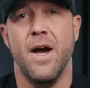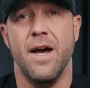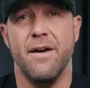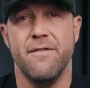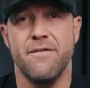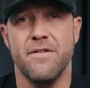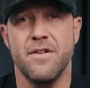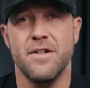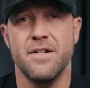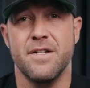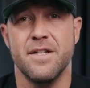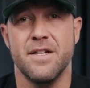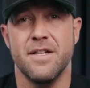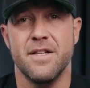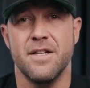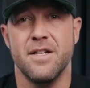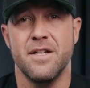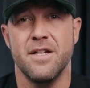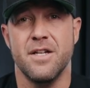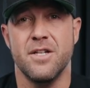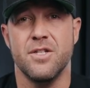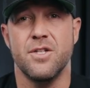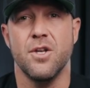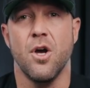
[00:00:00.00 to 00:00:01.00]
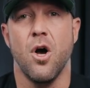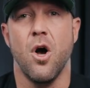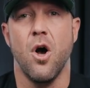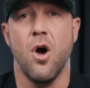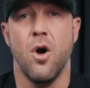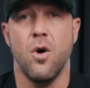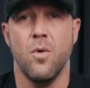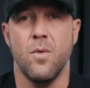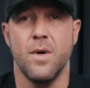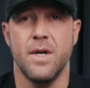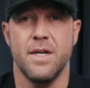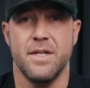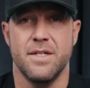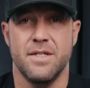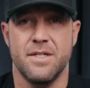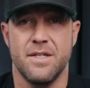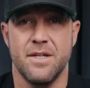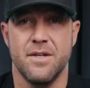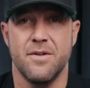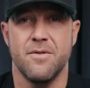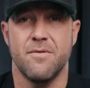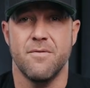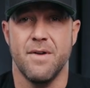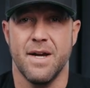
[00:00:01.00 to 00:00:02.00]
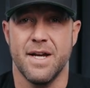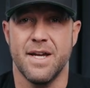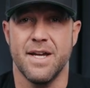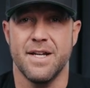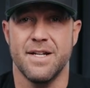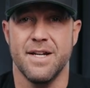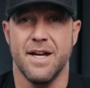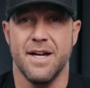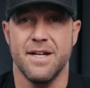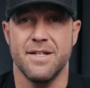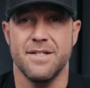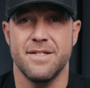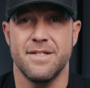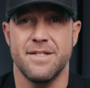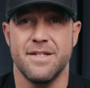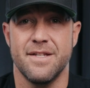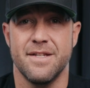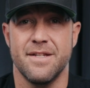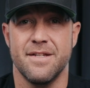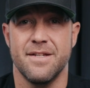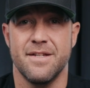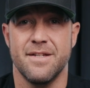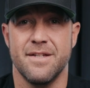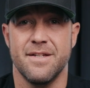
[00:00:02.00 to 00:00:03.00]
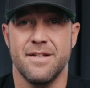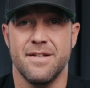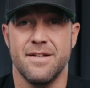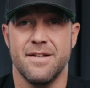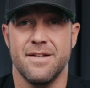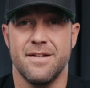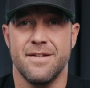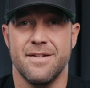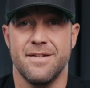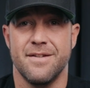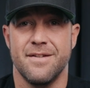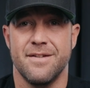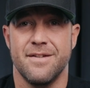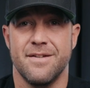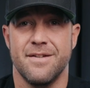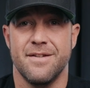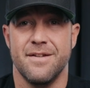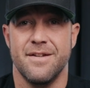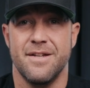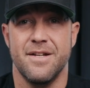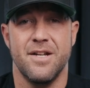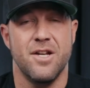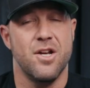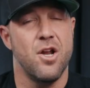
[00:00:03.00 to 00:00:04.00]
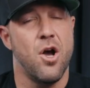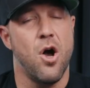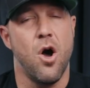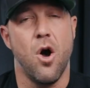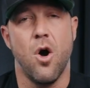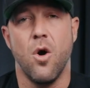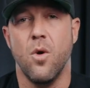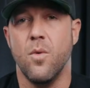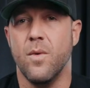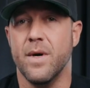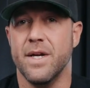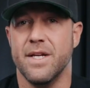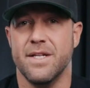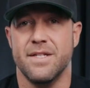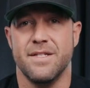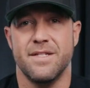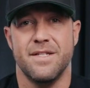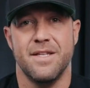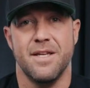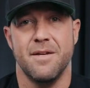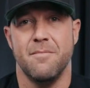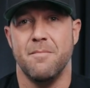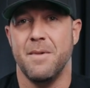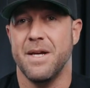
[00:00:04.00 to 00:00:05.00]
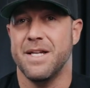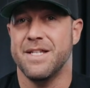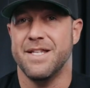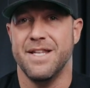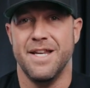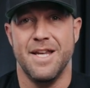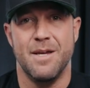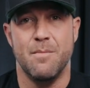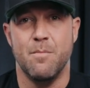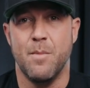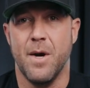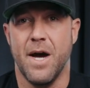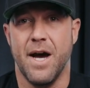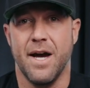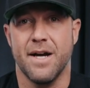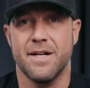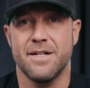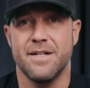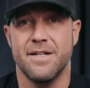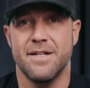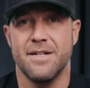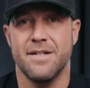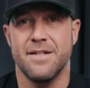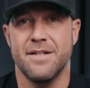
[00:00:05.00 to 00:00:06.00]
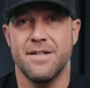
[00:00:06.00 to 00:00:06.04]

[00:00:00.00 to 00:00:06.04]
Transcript: effort is always recognized, and it always makes an impact.